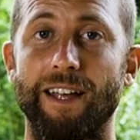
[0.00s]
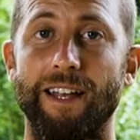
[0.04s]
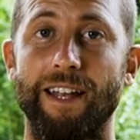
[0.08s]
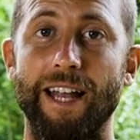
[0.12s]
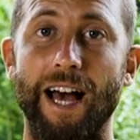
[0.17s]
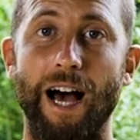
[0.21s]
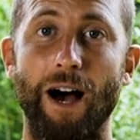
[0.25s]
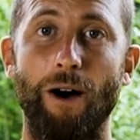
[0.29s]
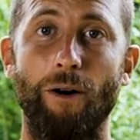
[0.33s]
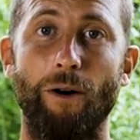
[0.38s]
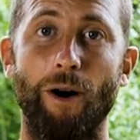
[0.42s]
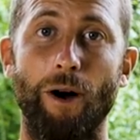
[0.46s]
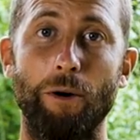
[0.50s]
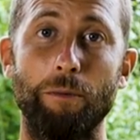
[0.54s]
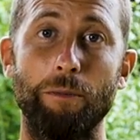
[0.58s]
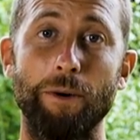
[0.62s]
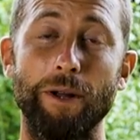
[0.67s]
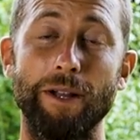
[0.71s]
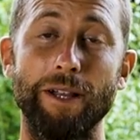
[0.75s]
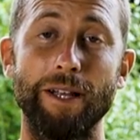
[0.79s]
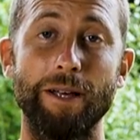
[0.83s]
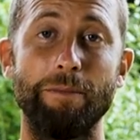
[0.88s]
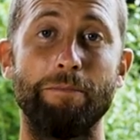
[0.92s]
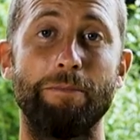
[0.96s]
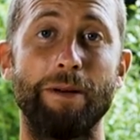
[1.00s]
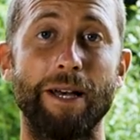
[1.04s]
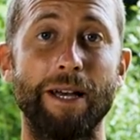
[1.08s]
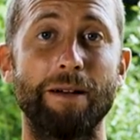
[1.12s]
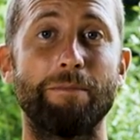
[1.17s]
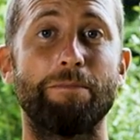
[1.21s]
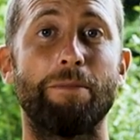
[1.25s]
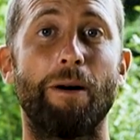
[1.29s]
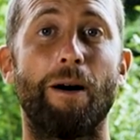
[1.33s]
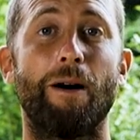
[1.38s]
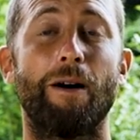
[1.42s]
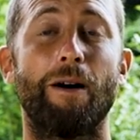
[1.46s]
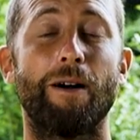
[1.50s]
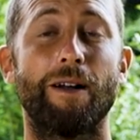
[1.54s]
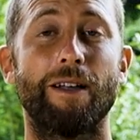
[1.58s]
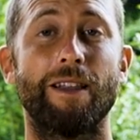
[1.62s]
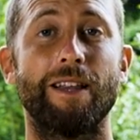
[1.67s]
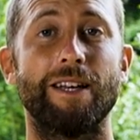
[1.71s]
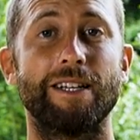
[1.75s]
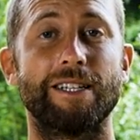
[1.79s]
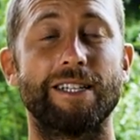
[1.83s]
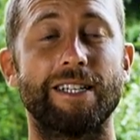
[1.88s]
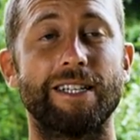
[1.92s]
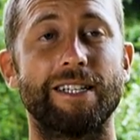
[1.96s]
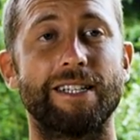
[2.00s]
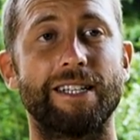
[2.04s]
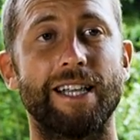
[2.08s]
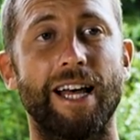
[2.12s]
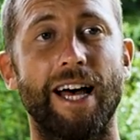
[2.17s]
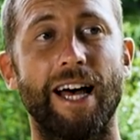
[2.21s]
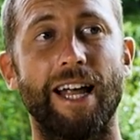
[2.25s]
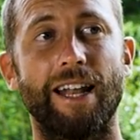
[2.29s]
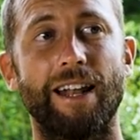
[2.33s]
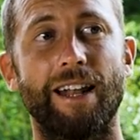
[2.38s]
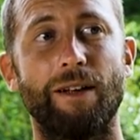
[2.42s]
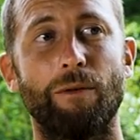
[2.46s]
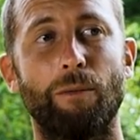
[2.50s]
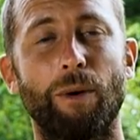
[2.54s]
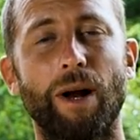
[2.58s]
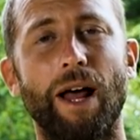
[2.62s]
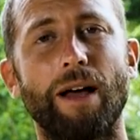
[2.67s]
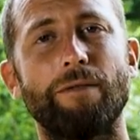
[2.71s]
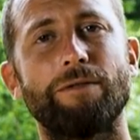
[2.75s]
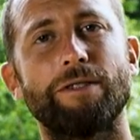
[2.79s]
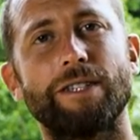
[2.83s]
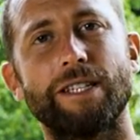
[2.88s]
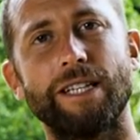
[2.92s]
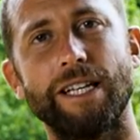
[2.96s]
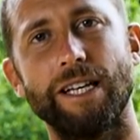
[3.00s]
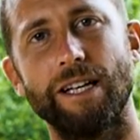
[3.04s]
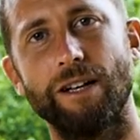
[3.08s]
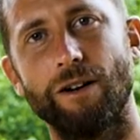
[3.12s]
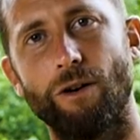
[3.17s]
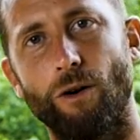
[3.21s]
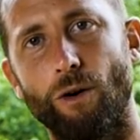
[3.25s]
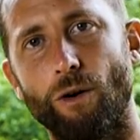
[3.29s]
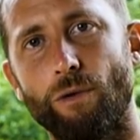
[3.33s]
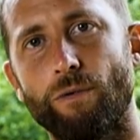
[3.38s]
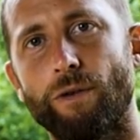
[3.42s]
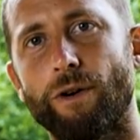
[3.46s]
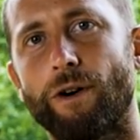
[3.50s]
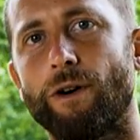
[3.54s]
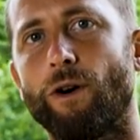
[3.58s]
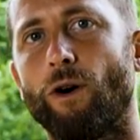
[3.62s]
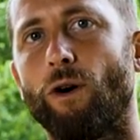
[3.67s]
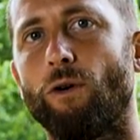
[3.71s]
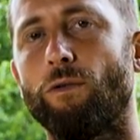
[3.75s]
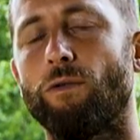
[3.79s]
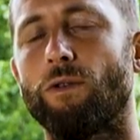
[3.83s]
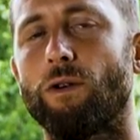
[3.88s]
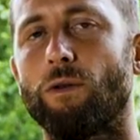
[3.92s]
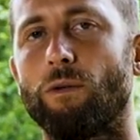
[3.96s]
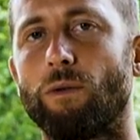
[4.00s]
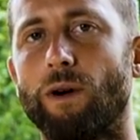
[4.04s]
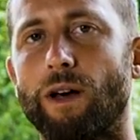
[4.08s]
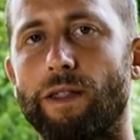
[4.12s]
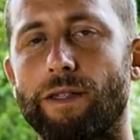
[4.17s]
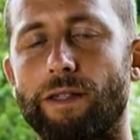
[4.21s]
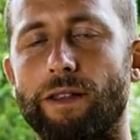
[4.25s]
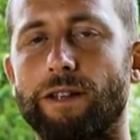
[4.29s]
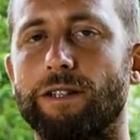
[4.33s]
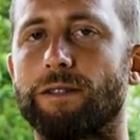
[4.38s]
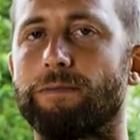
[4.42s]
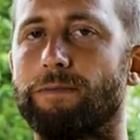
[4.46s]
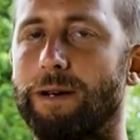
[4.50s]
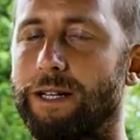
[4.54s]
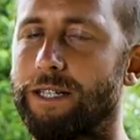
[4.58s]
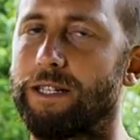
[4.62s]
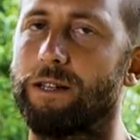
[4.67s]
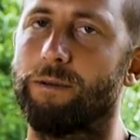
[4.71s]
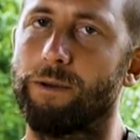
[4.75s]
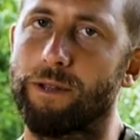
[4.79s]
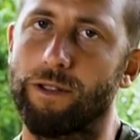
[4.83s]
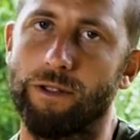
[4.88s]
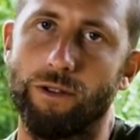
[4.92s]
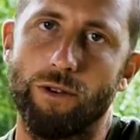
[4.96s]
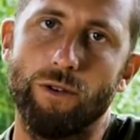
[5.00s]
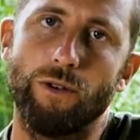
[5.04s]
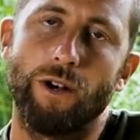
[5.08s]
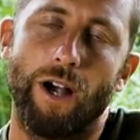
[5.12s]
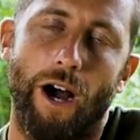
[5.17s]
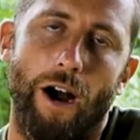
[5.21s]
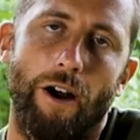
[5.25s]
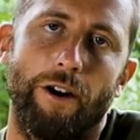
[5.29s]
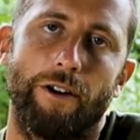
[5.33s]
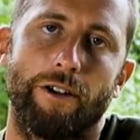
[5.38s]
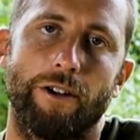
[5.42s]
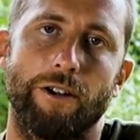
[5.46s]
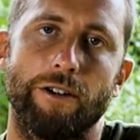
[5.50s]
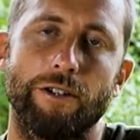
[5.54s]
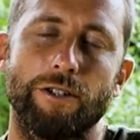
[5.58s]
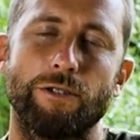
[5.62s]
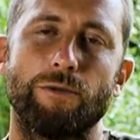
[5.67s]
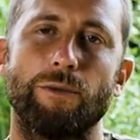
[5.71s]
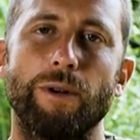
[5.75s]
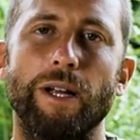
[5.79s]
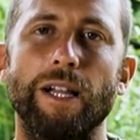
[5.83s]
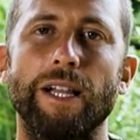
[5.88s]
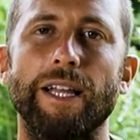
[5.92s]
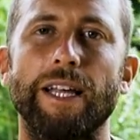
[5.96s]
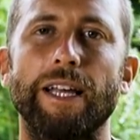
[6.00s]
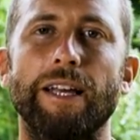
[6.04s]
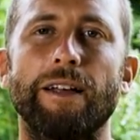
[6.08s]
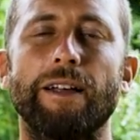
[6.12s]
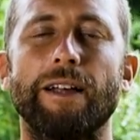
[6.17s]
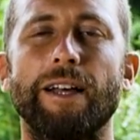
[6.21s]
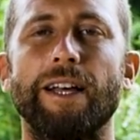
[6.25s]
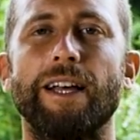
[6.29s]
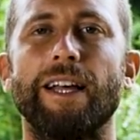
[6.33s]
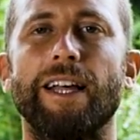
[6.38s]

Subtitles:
Now, a really big part of this is that what I've seen over and over with, especially with new gardeners, really,